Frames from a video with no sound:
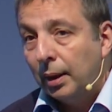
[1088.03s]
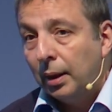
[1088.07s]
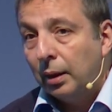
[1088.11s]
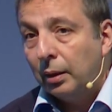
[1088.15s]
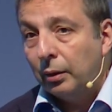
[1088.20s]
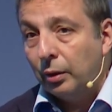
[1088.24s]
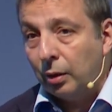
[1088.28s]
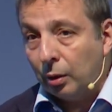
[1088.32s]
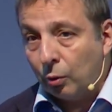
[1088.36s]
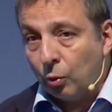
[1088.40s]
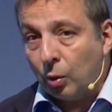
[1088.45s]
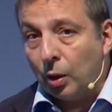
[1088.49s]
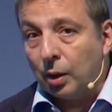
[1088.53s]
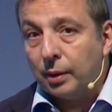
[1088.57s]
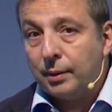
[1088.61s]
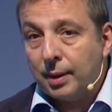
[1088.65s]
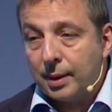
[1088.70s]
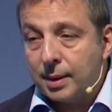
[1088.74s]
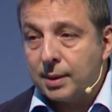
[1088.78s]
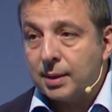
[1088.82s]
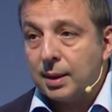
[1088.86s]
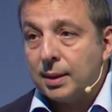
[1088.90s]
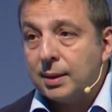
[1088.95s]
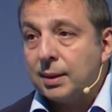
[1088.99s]
the quota
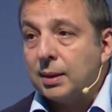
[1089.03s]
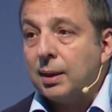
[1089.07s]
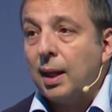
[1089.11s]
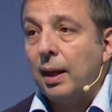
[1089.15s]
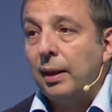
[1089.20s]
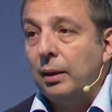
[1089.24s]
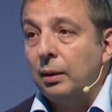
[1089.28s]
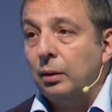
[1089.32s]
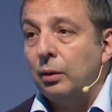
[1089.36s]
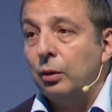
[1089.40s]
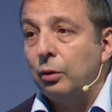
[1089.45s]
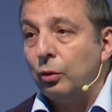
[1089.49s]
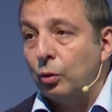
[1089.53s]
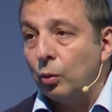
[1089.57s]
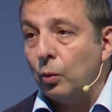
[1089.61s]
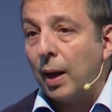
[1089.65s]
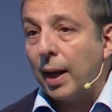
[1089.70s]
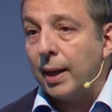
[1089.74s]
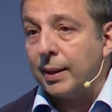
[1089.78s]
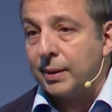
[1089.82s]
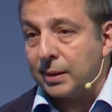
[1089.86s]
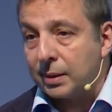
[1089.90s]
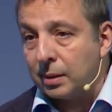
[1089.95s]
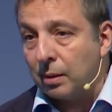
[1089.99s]
is assigned to
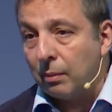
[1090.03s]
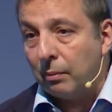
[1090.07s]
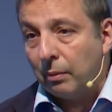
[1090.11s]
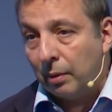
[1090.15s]
us